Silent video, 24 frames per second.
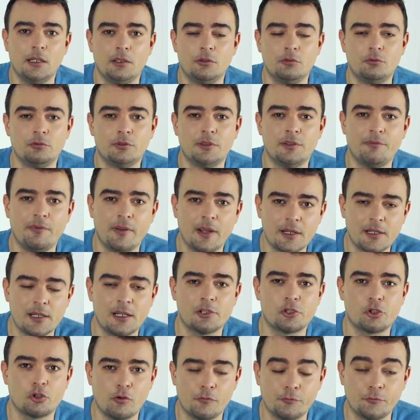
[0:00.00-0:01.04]
into the
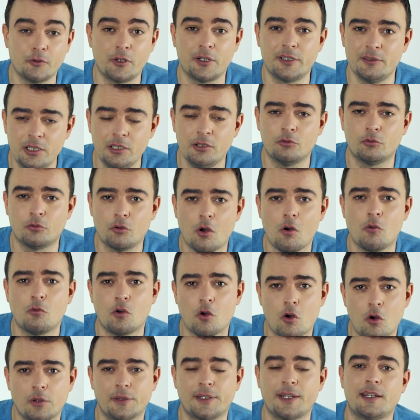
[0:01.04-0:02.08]
Vegas software the raw
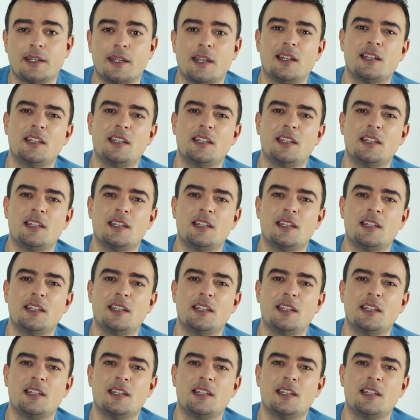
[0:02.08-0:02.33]
codec